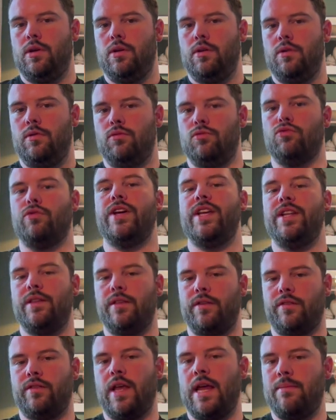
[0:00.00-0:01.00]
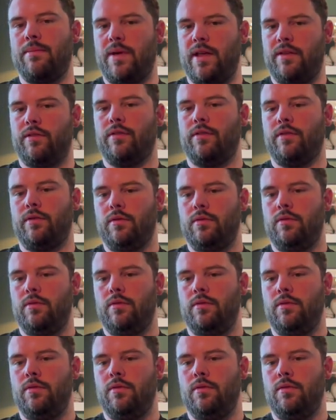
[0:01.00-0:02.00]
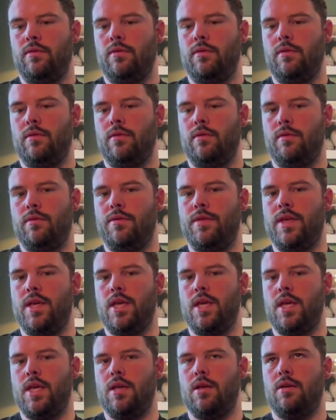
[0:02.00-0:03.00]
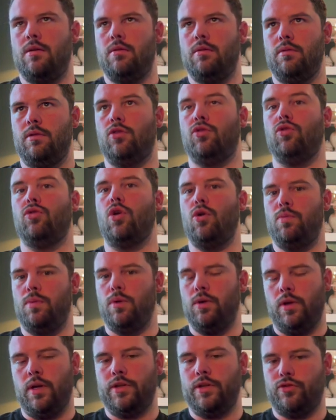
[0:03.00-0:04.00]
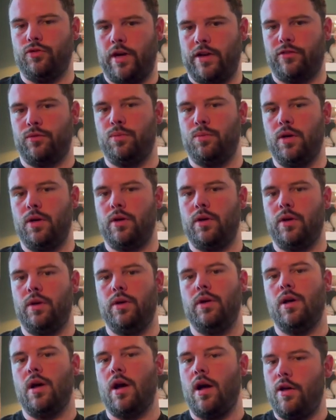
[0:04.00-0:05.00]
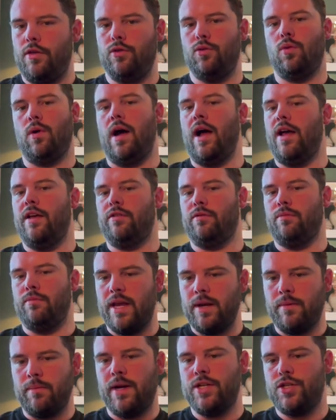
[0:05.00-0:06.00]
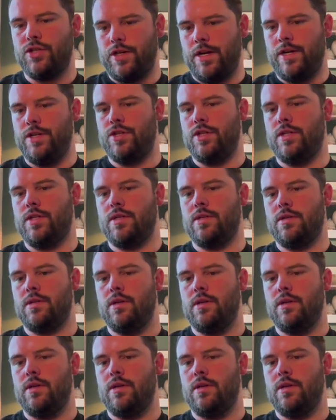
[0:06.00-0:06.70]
read the same as the global address book? Otherwise, make my changes